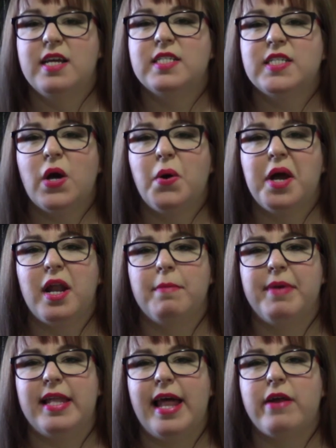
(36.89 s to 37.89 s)
so it'll
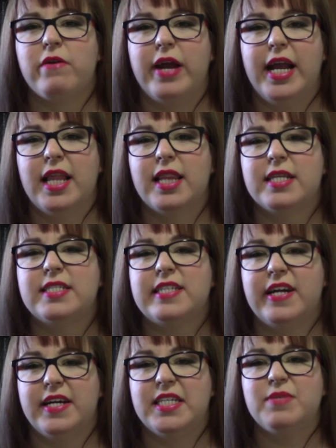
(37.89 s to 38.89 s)
be like reading this
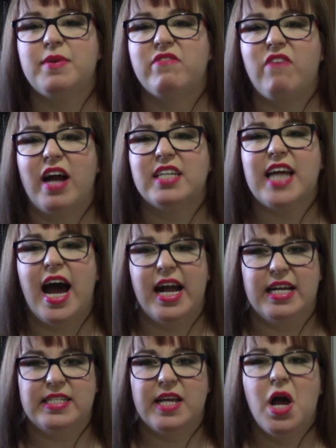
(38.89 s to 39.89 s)
series with fresh
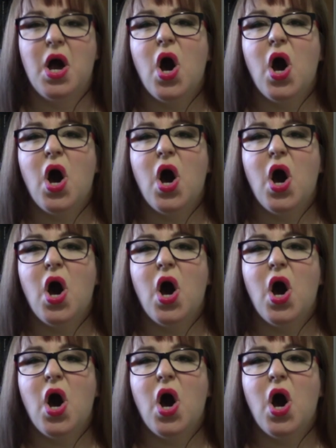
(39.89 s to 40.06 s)
eyes.